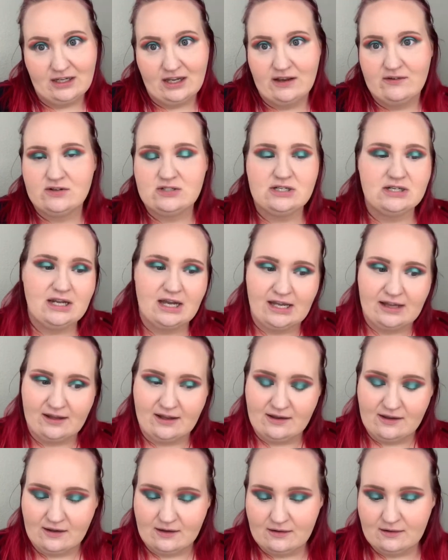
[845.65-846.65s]
I haven't done
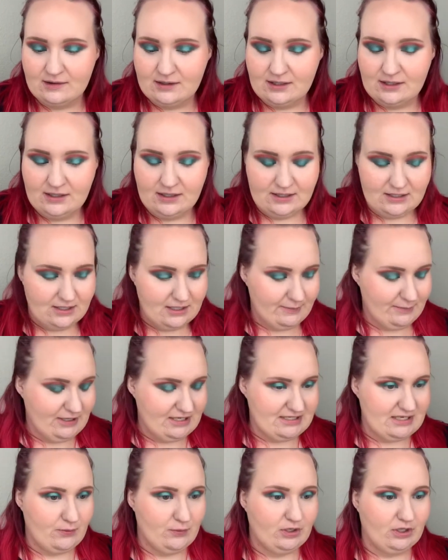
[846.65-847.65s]
highlight yet,
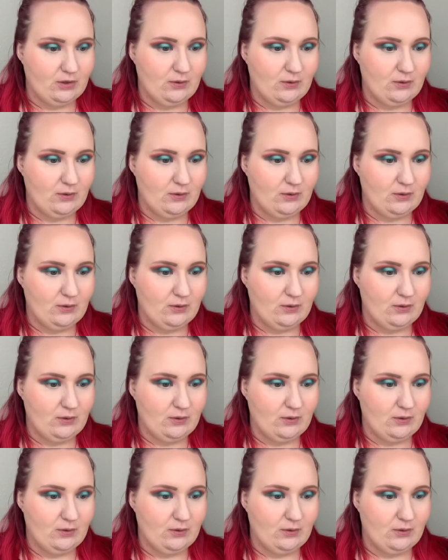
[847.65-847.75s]
because I want to